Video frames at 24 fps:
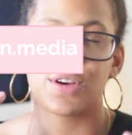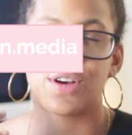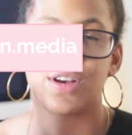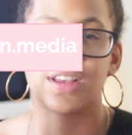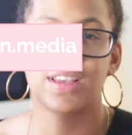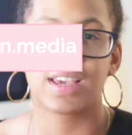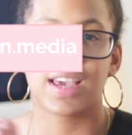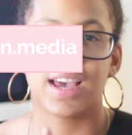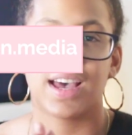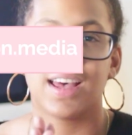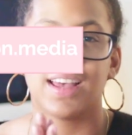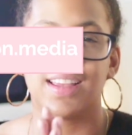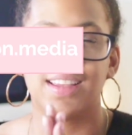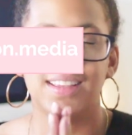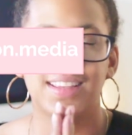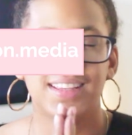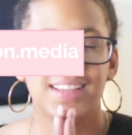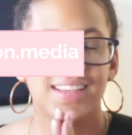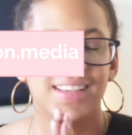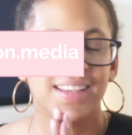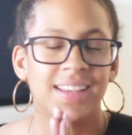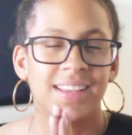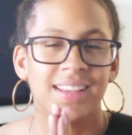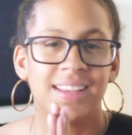to all y'all.
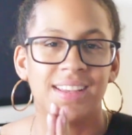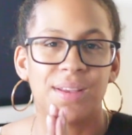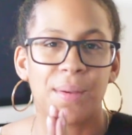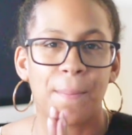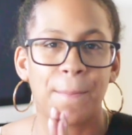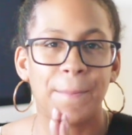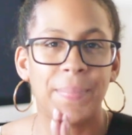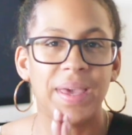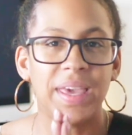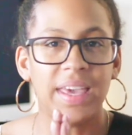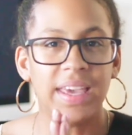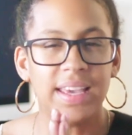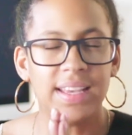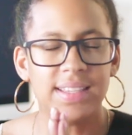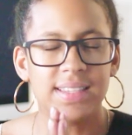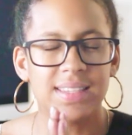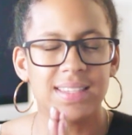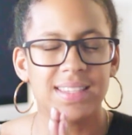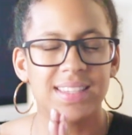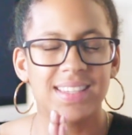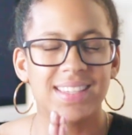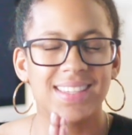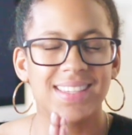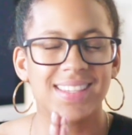
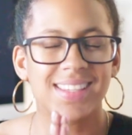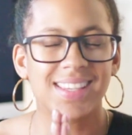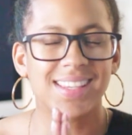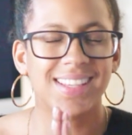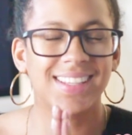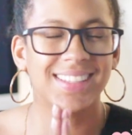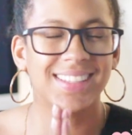Peace.